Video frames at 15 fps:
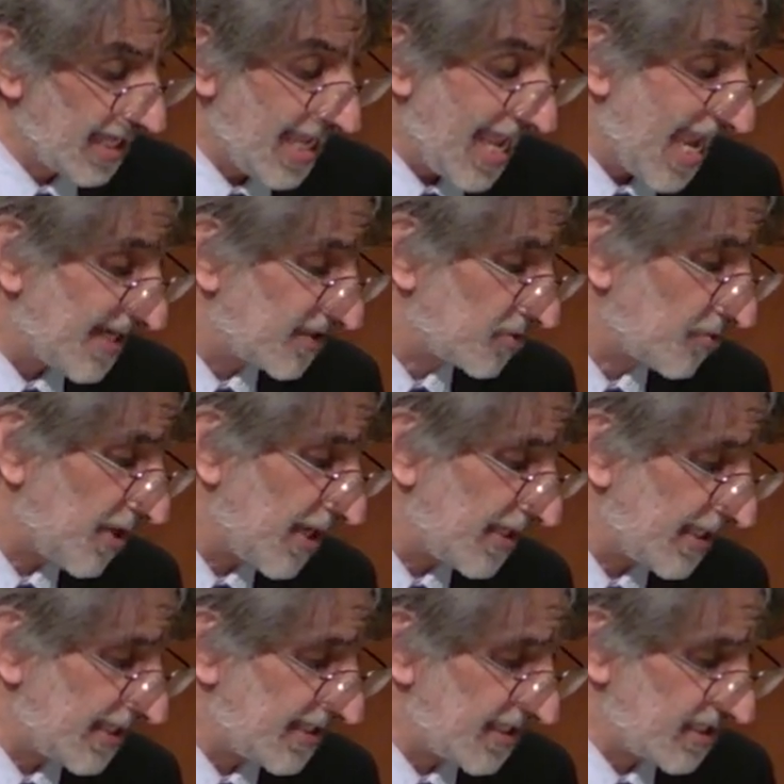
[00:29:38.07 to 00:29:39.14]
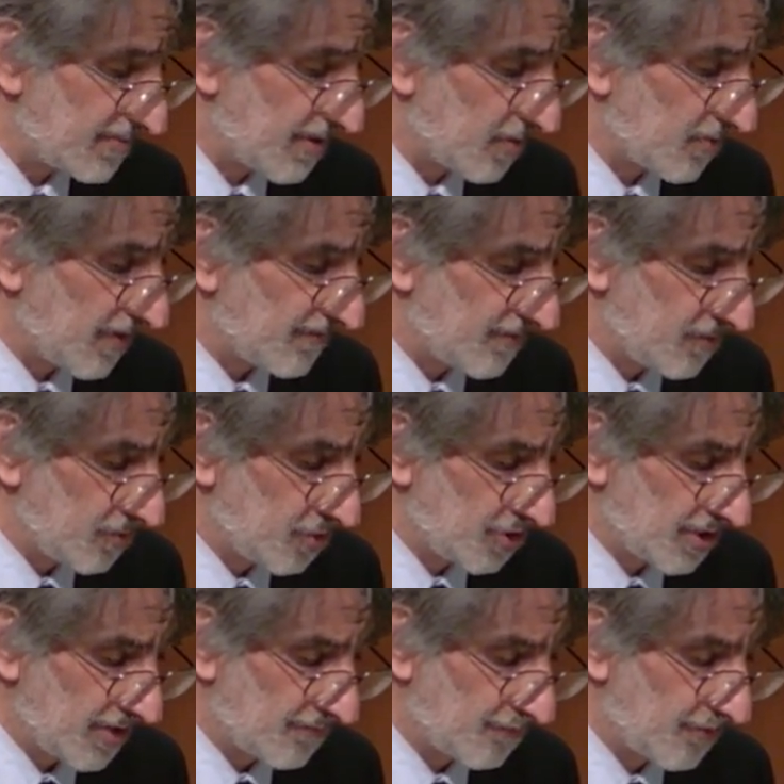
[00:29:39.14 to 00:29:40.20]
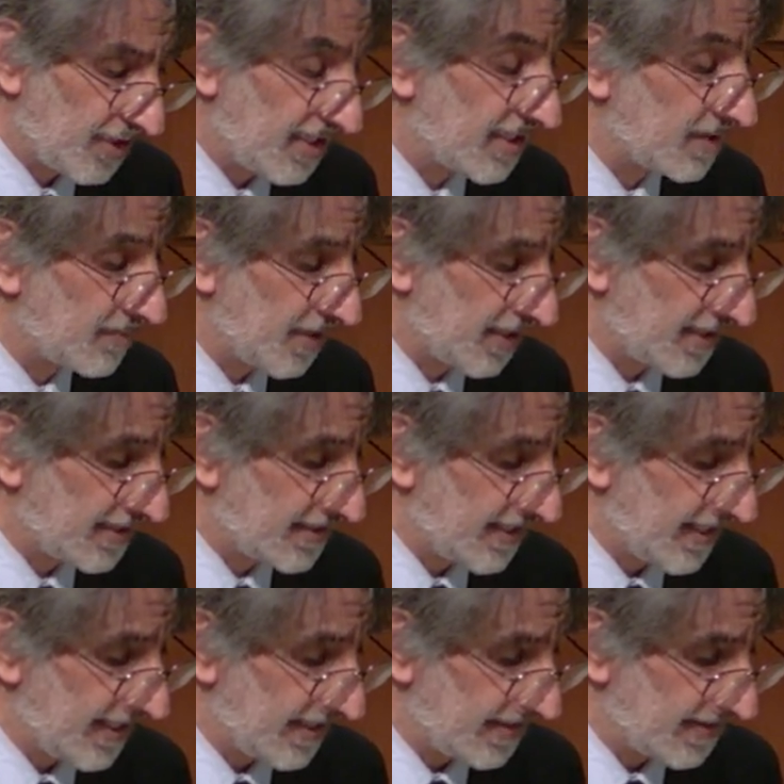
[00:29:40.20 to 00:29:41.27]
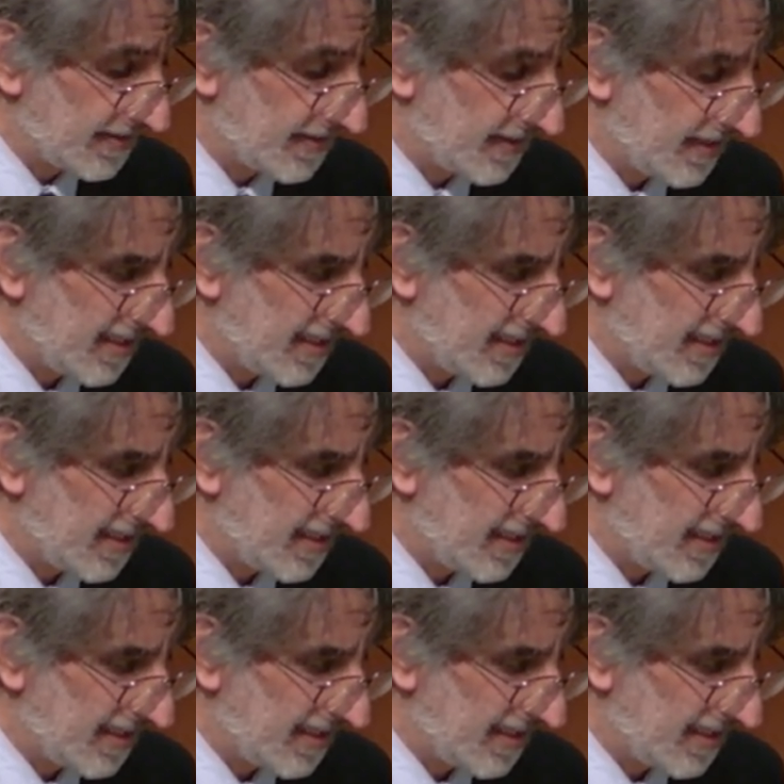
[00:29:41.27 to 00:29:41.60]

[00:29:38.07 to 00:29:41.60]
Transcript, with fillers: and its grand ideas about revolution and free and independent states.